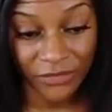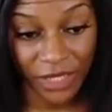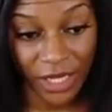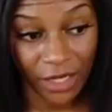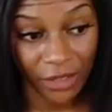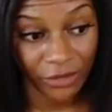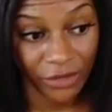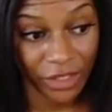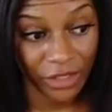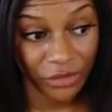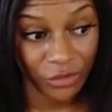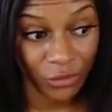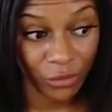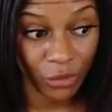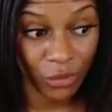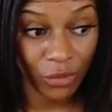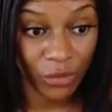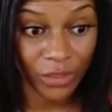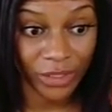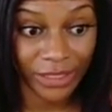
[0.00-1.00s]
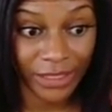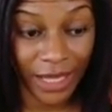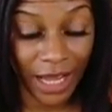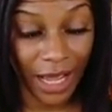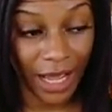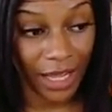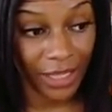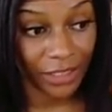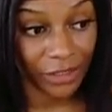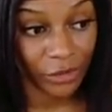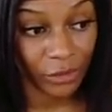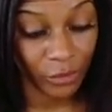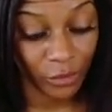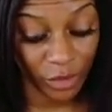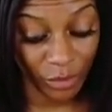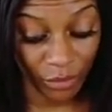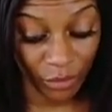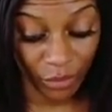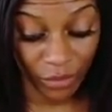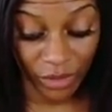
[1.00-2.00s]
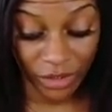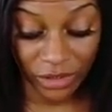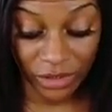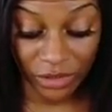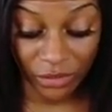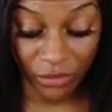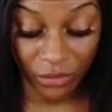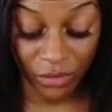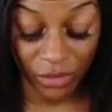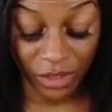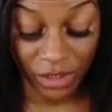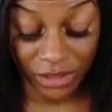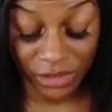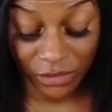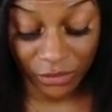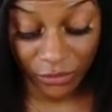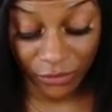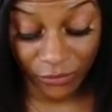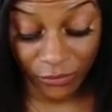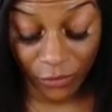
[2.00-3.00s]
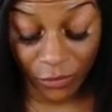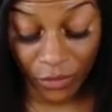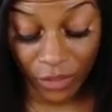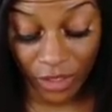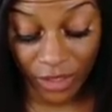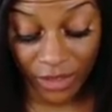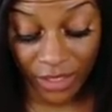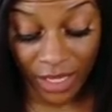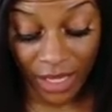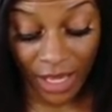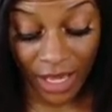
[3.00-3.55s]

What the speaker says: how things grow and die and are reborn and so on and so forth,